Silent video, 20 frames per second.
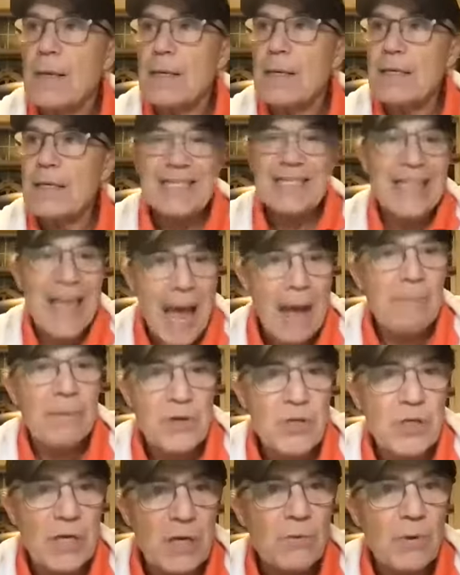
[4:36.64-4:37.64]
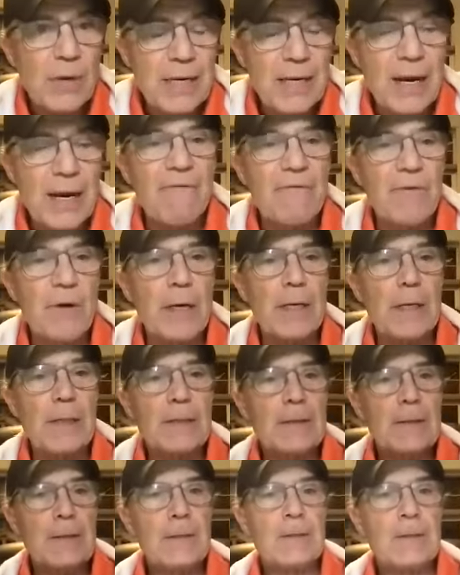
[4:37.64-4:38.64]
establishing recovery
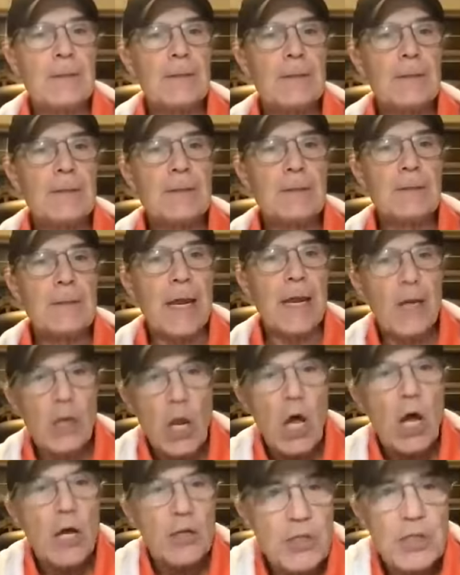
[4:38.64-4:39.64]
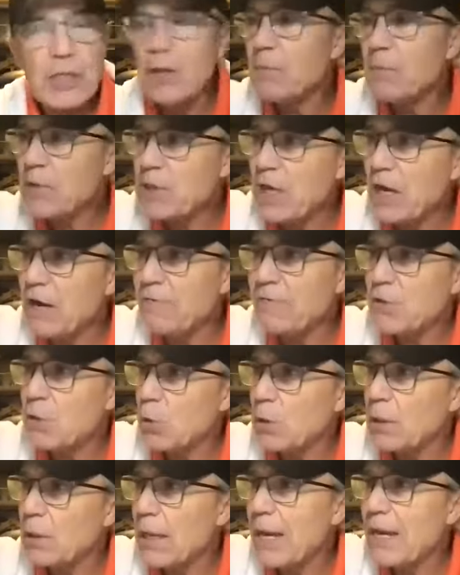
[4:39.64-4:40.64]
and launching themselves
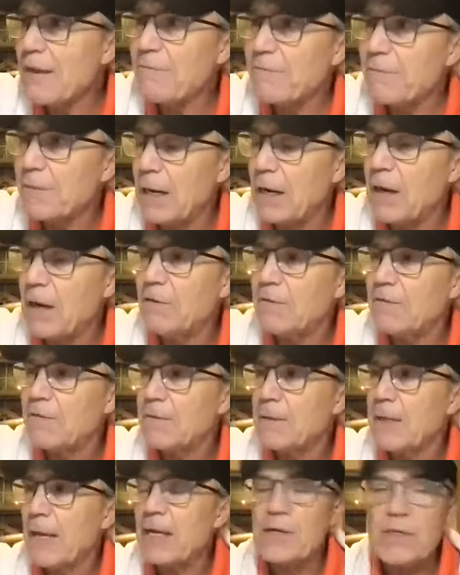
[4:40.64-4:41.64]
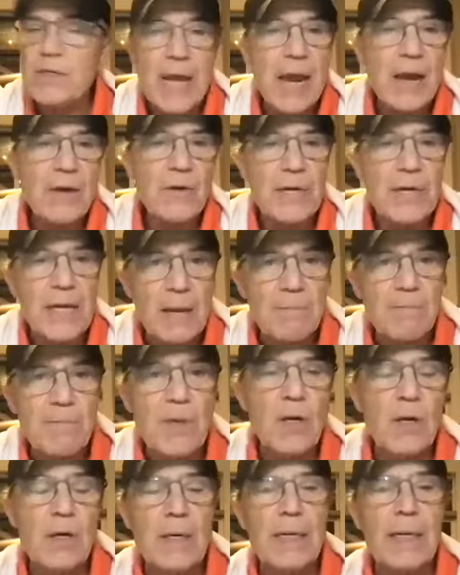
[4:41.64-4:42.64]
to a life of integrity and
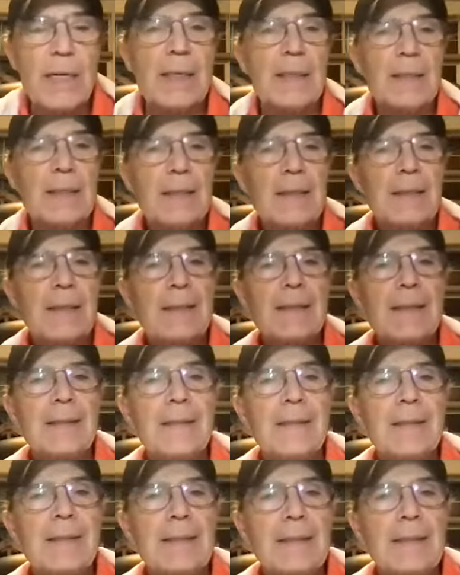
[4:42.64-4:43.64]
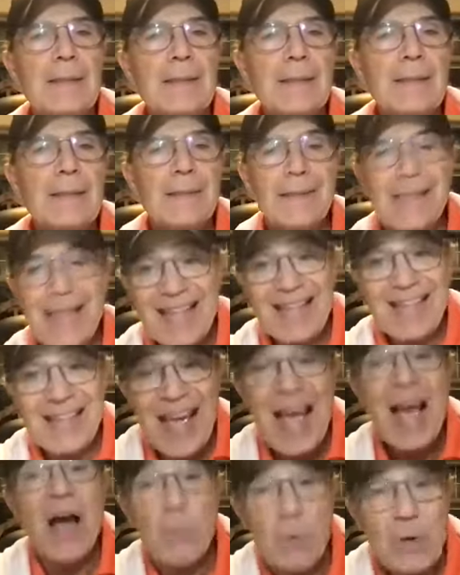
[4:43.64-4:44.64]
purity, that
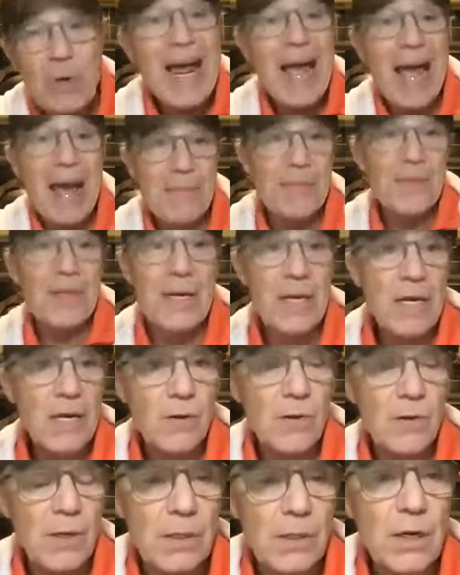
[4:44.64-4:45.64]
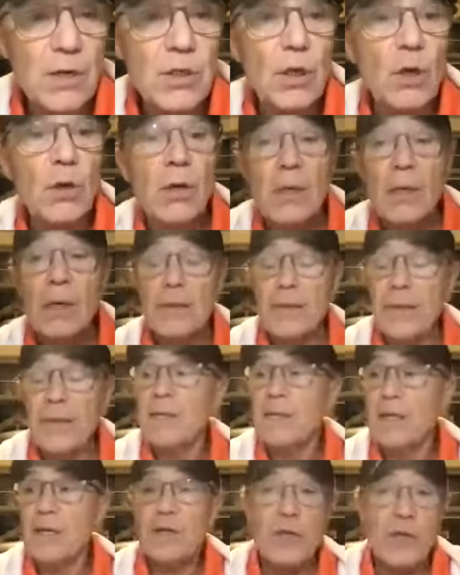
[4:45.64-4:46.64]
that would happen here, that there's a,
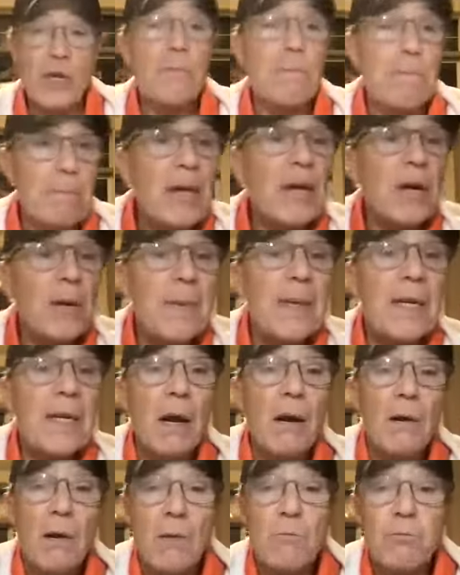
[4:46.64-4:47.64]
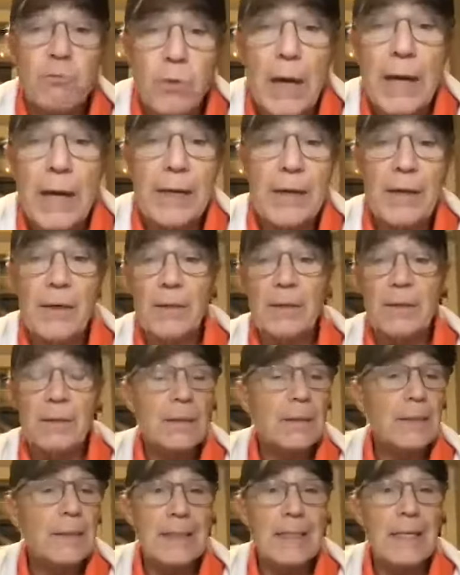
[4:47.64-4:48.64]
there, there better be a, a rugged,
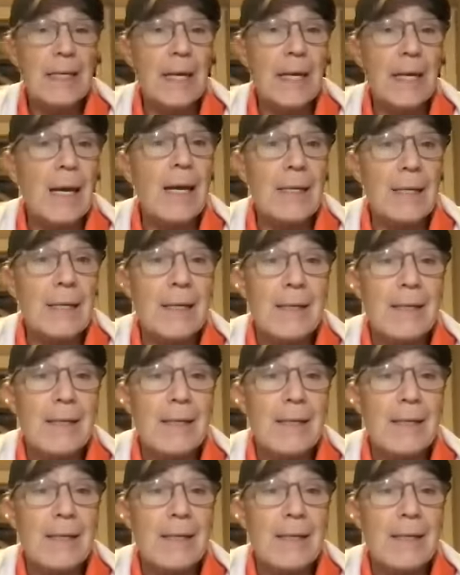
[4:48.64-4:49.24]
a, a,